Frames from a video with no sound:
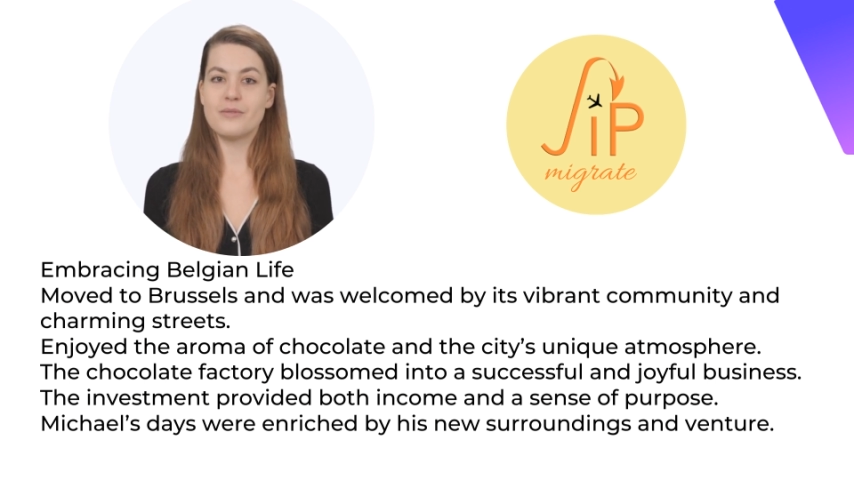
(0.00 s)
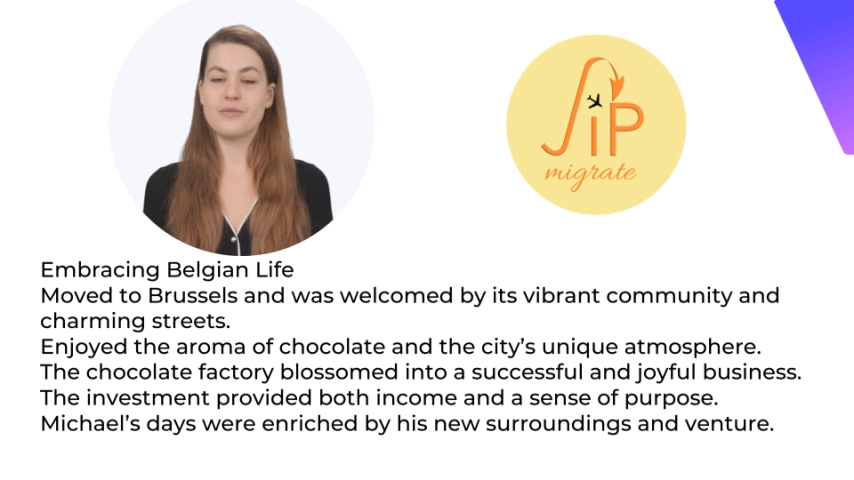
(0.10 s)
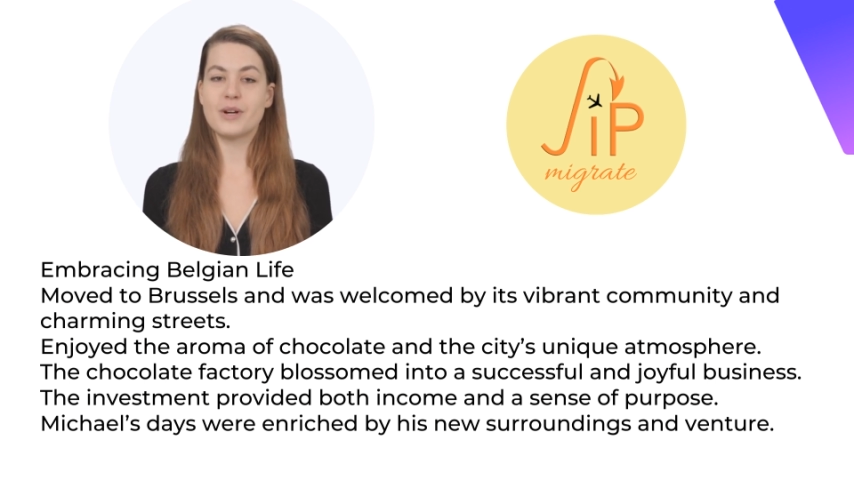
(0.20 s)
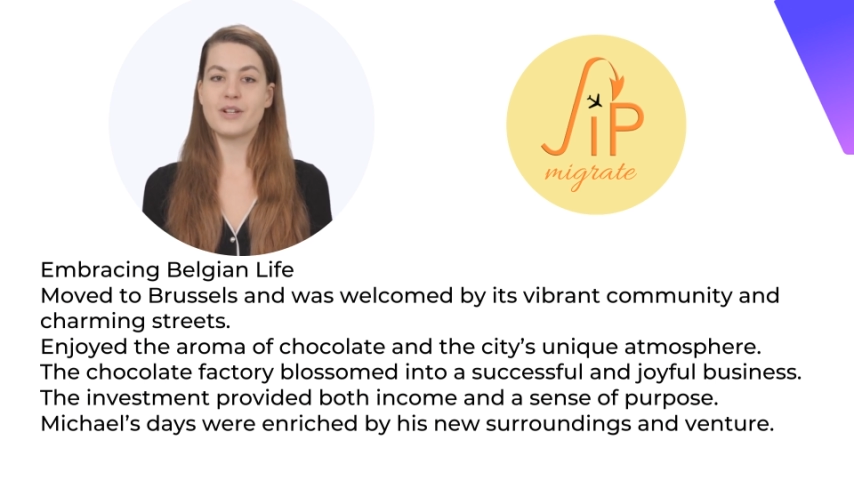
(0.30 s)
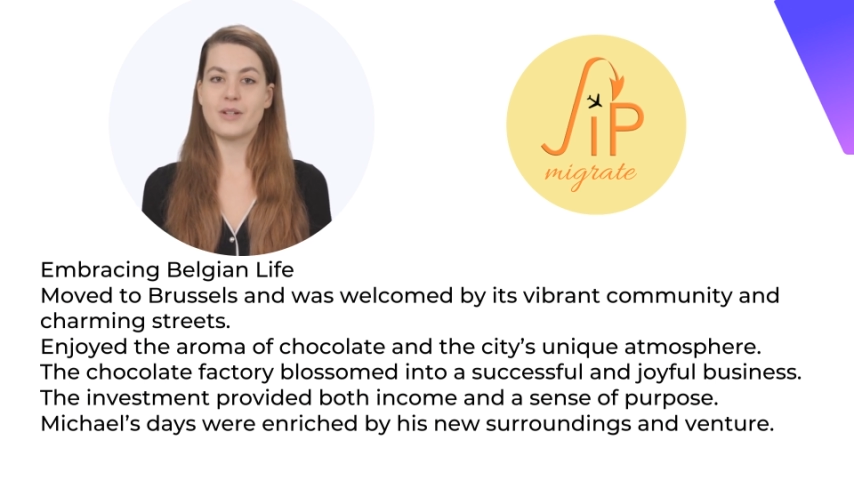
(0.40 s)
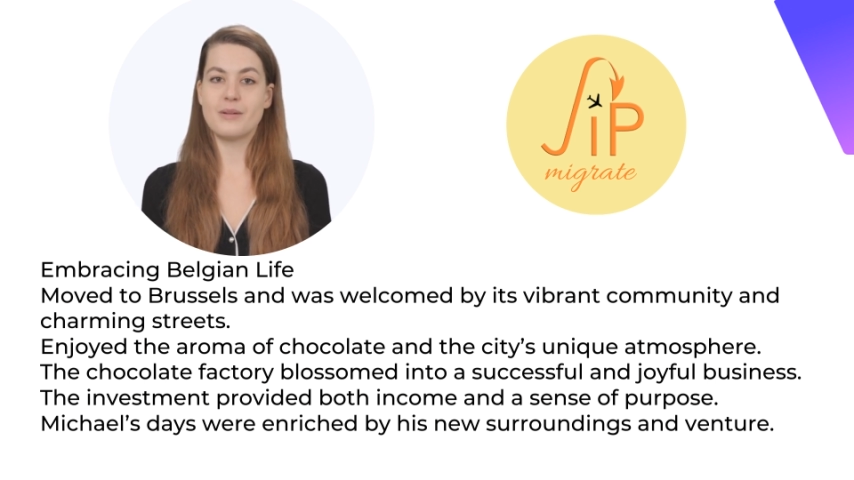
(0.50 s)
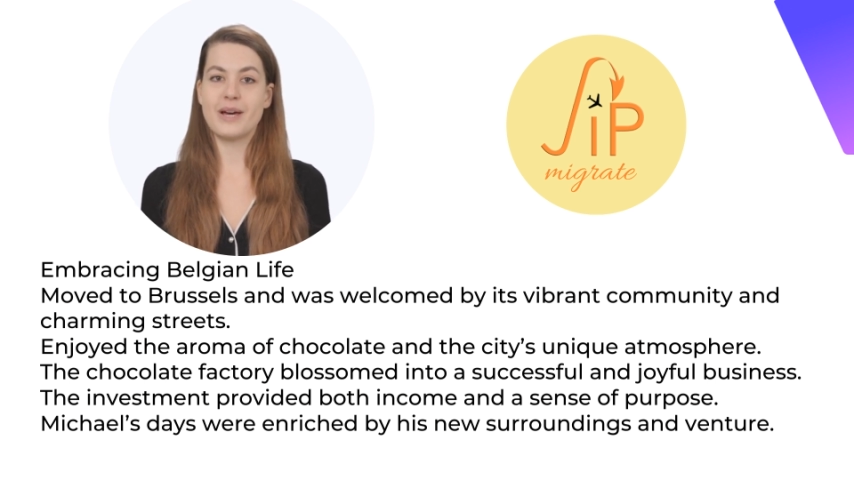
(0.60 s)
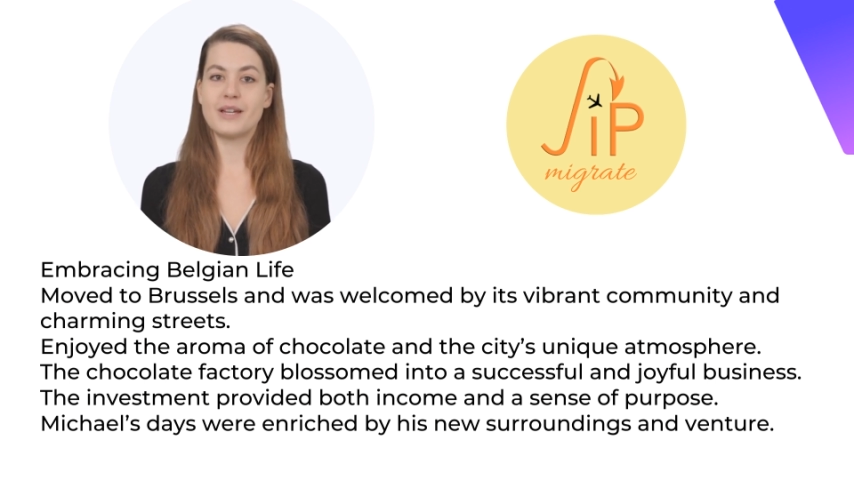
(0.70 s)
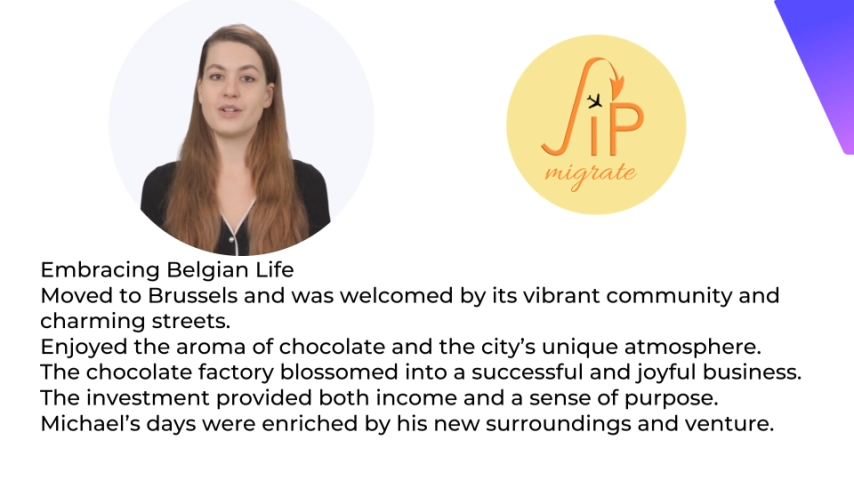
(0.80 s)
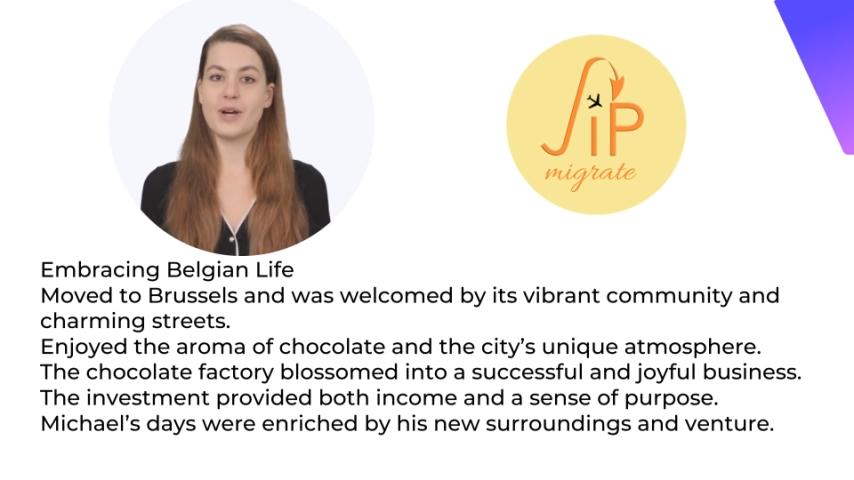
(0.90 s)
of freshly
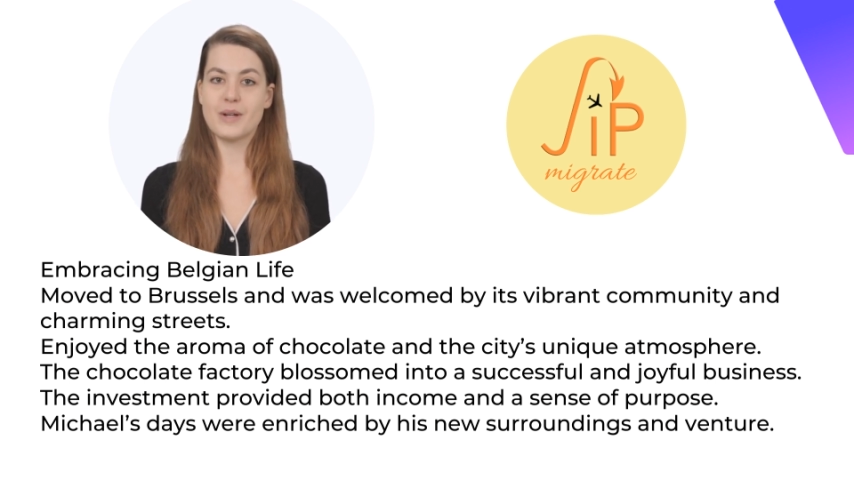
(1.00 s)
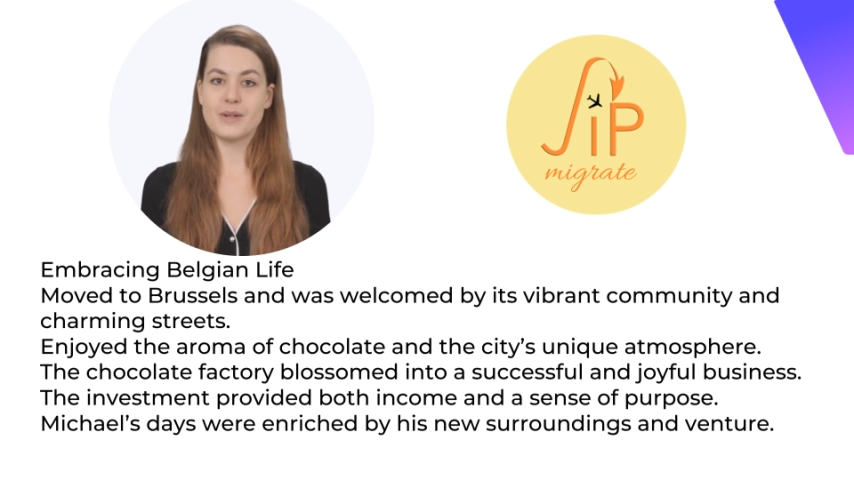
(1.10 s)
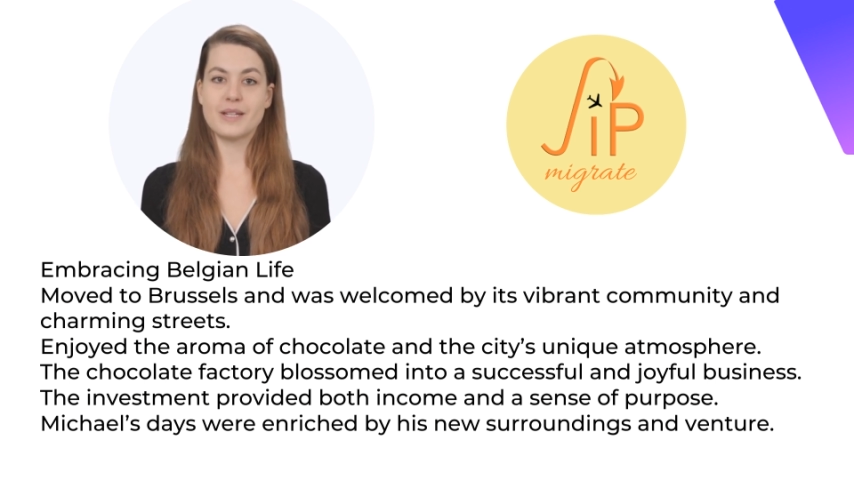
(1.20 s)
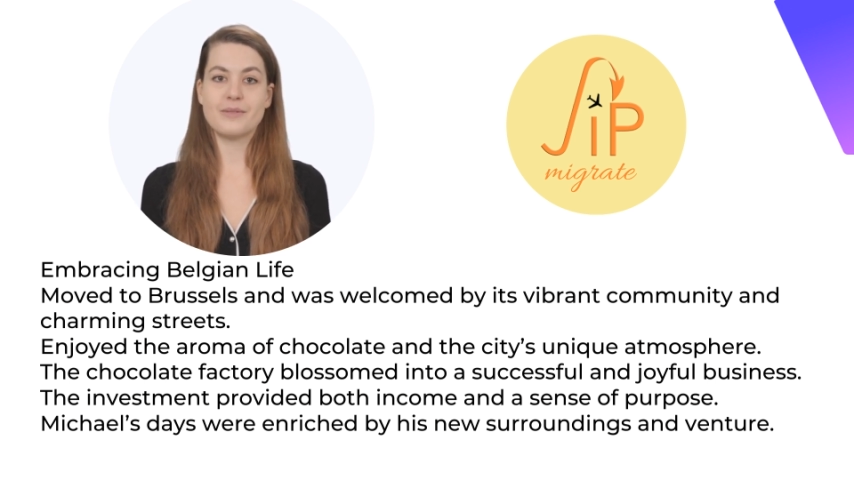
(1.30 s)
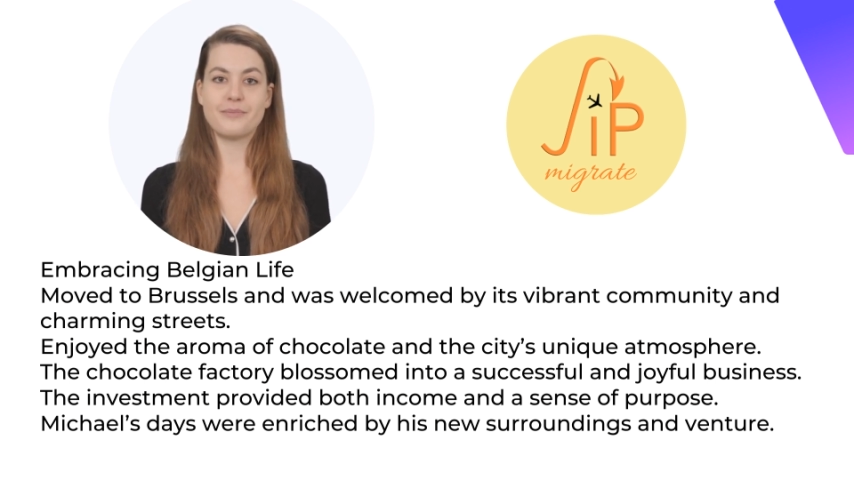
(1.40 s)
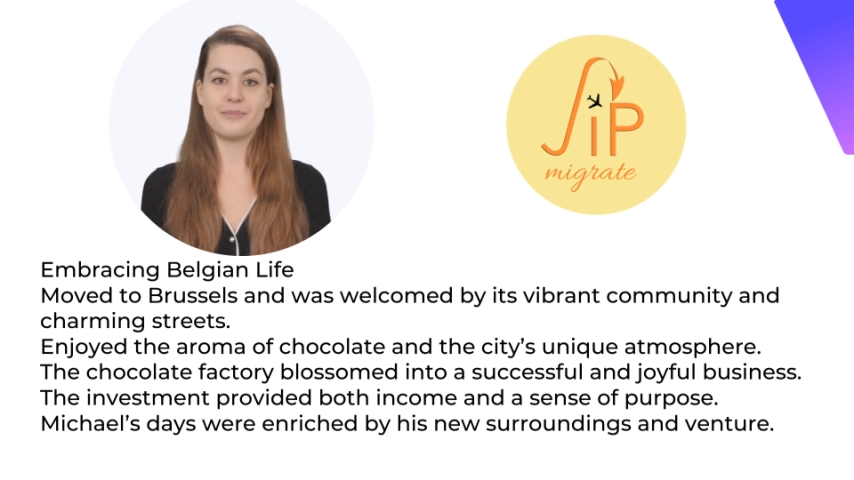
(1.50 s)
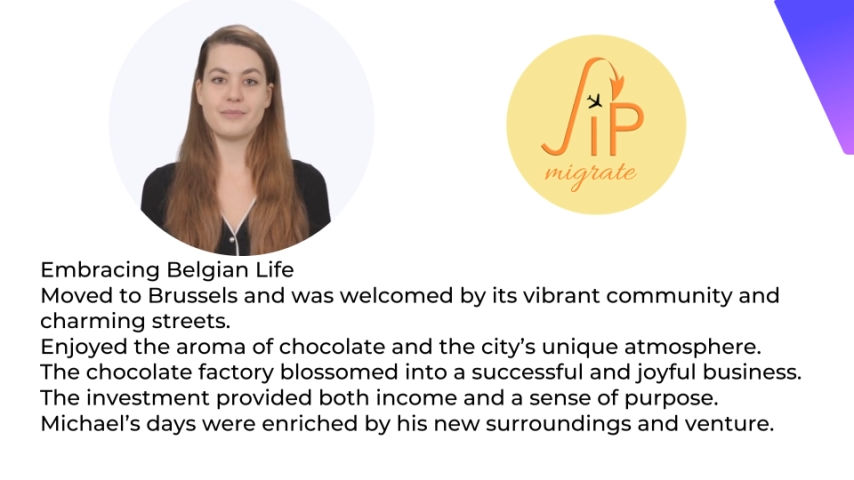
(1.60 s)
made chocolate,